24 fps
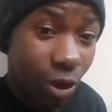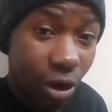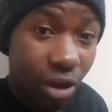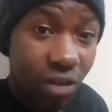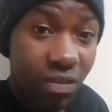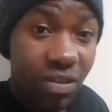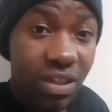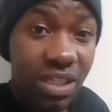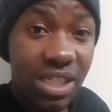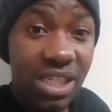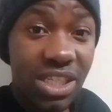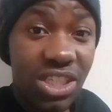
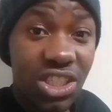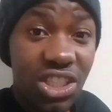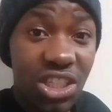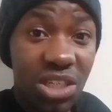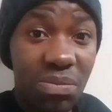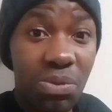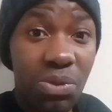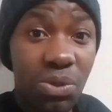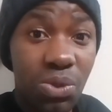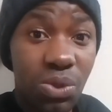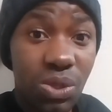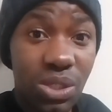obviously
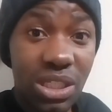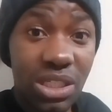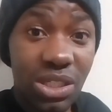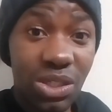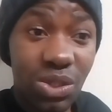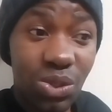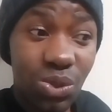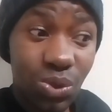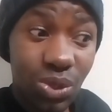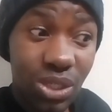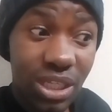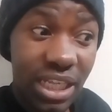she
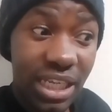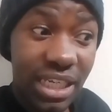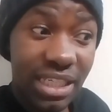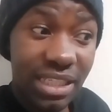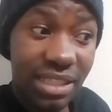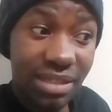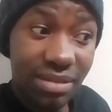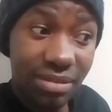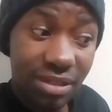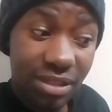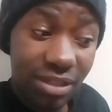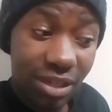proceeded to
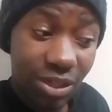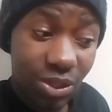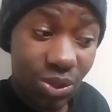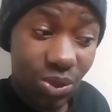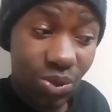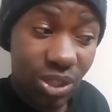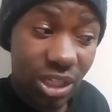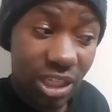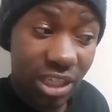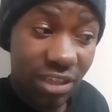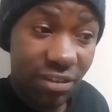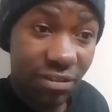then start
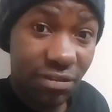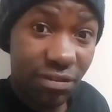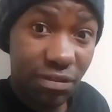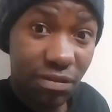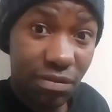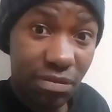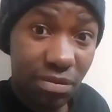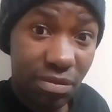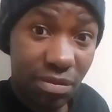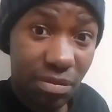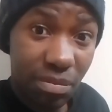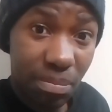to
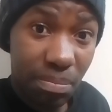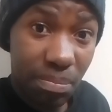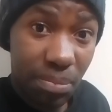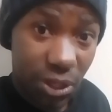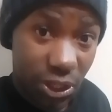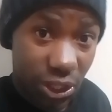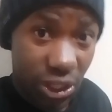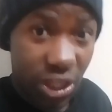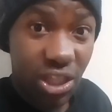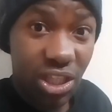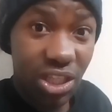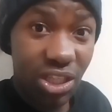give
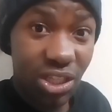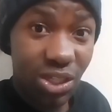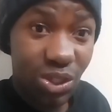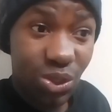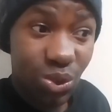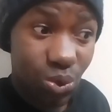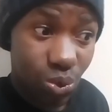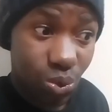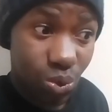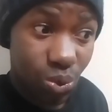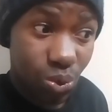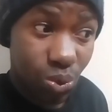birth
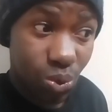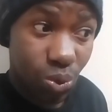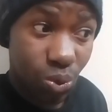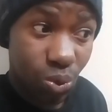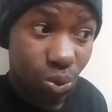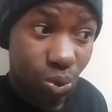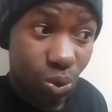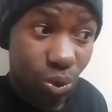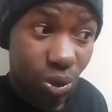to